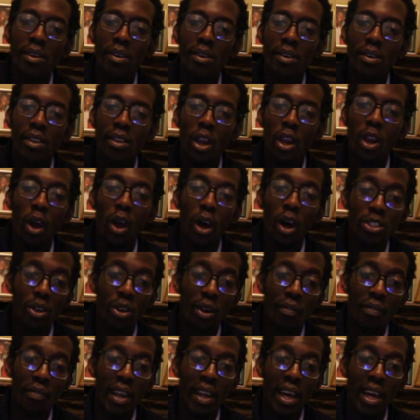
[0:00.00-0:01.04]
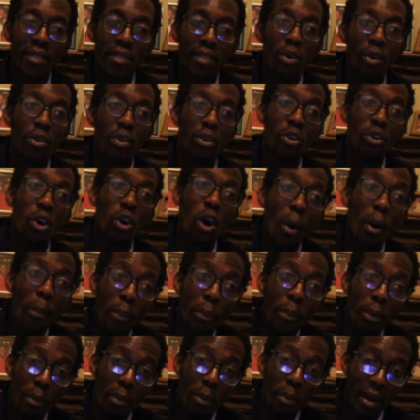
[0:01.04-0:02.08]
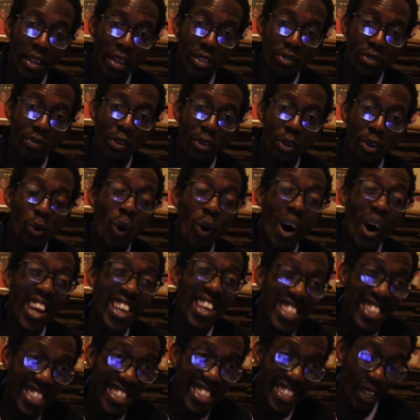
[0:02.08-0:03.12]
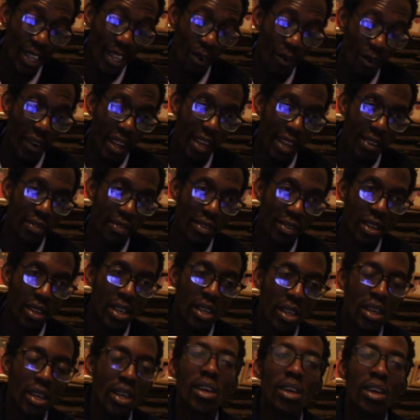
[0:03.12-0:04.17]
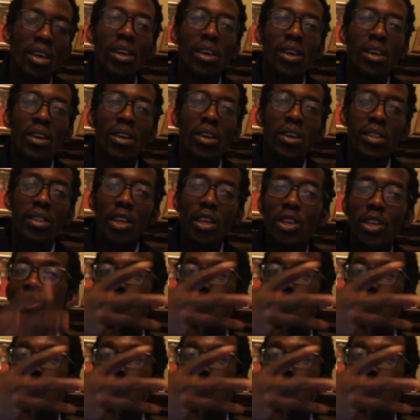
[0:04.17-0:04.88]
the loss of life or the compromise of the quality of life, there's